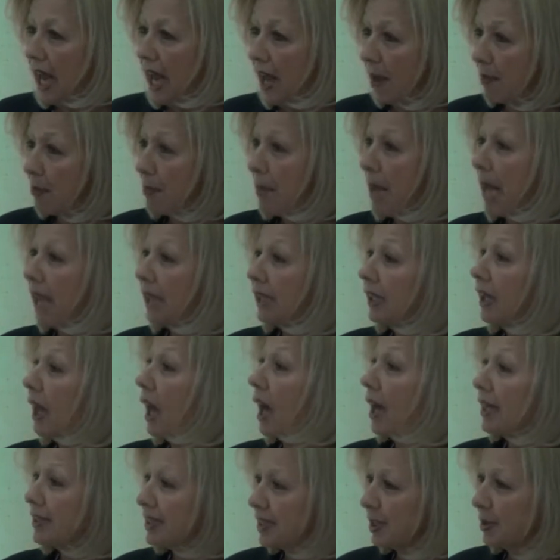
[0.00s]
Amman
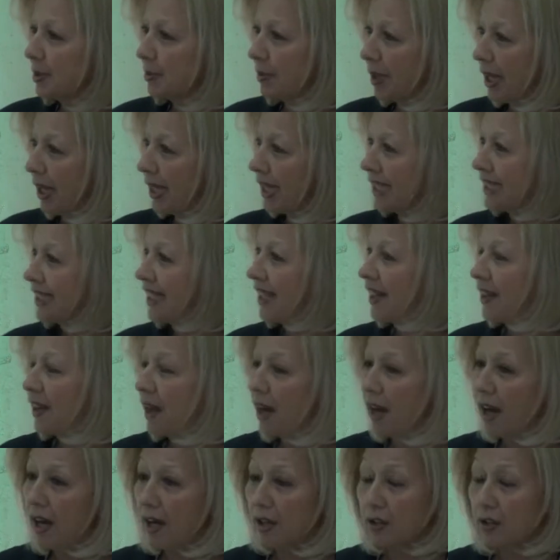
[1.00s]
al-Asima is in the
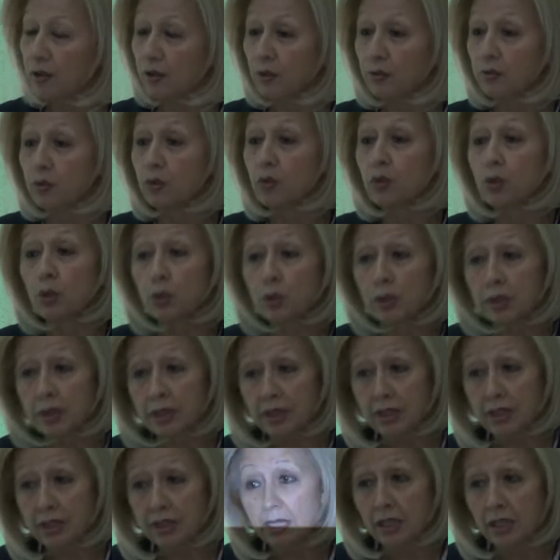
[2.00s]
heart of
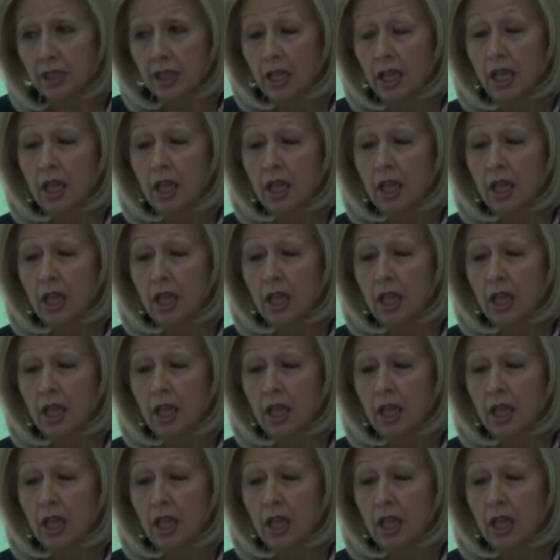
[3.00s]
Jordan.